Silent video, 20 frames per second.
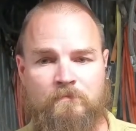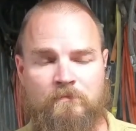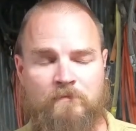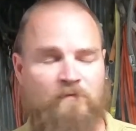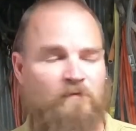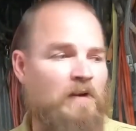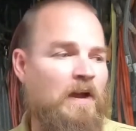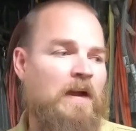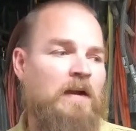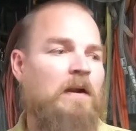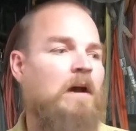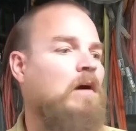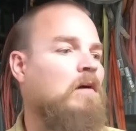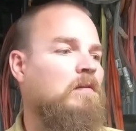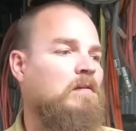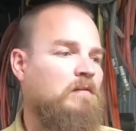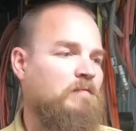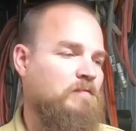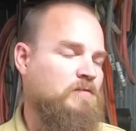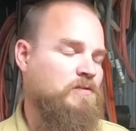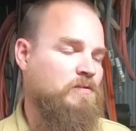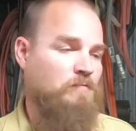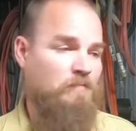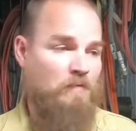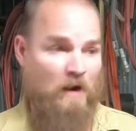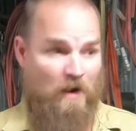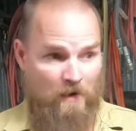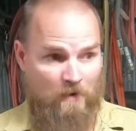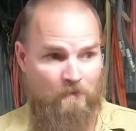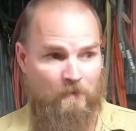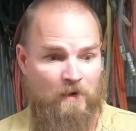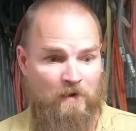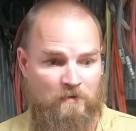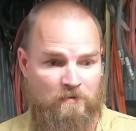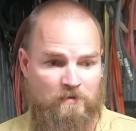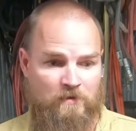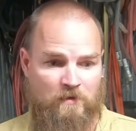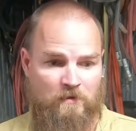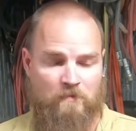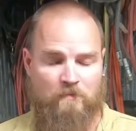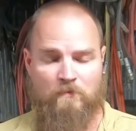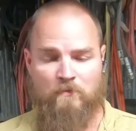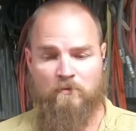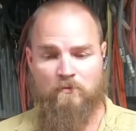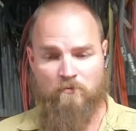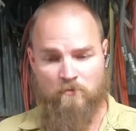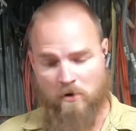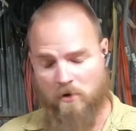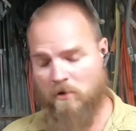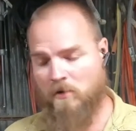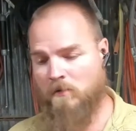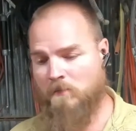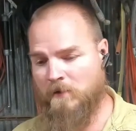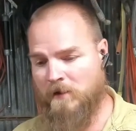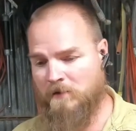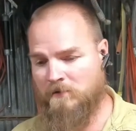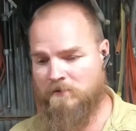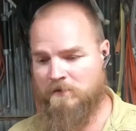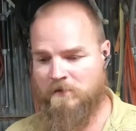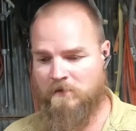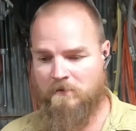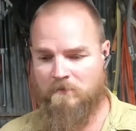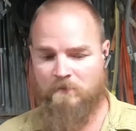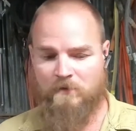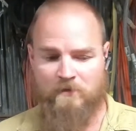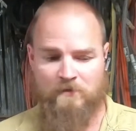In fact, all of us are right about something or wrong about something,